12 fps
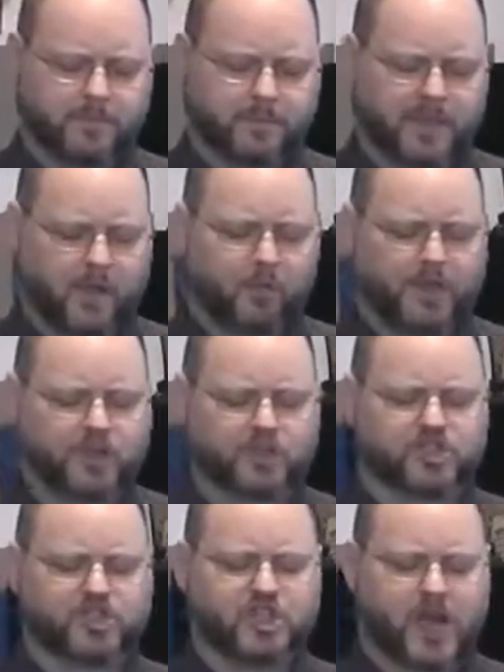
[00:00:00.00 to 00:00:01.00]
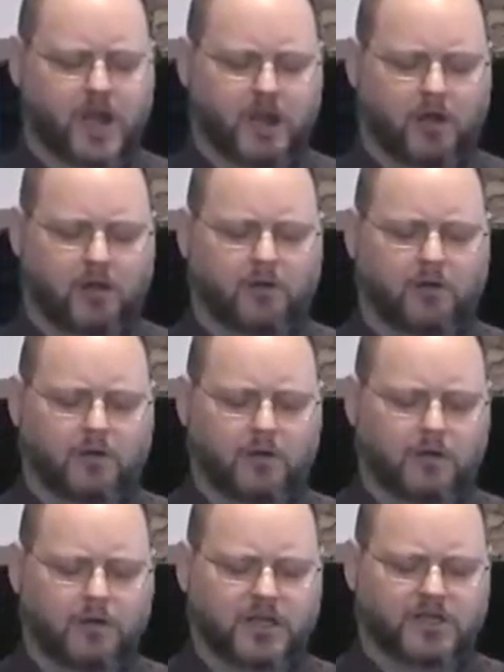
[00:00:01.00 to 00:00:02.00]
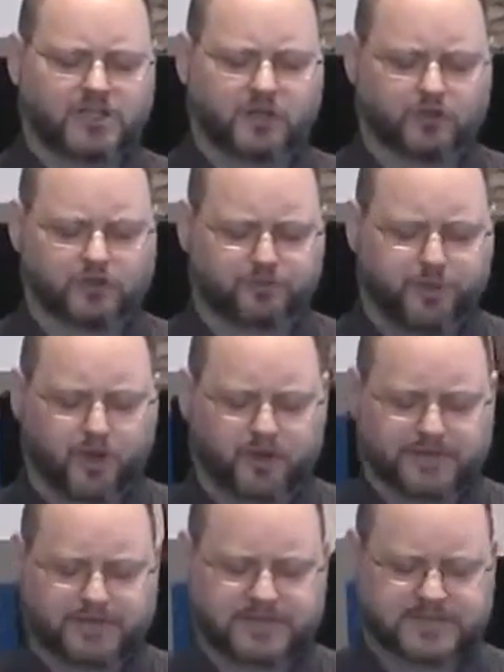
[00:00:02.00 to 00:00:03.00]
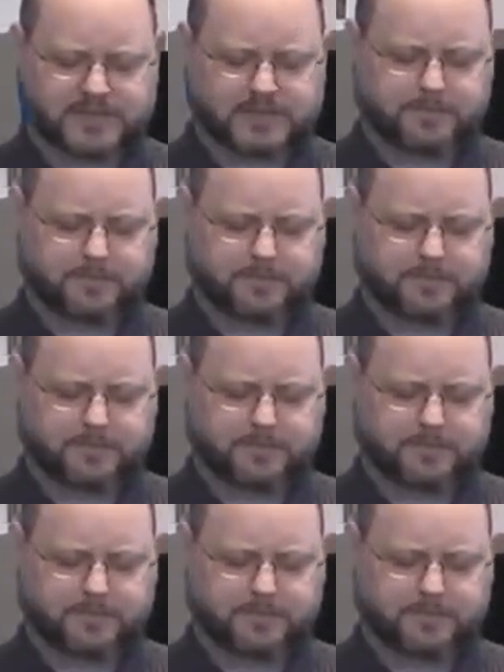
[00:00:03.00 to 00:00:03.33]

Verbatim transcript: that we could share each other's burdens,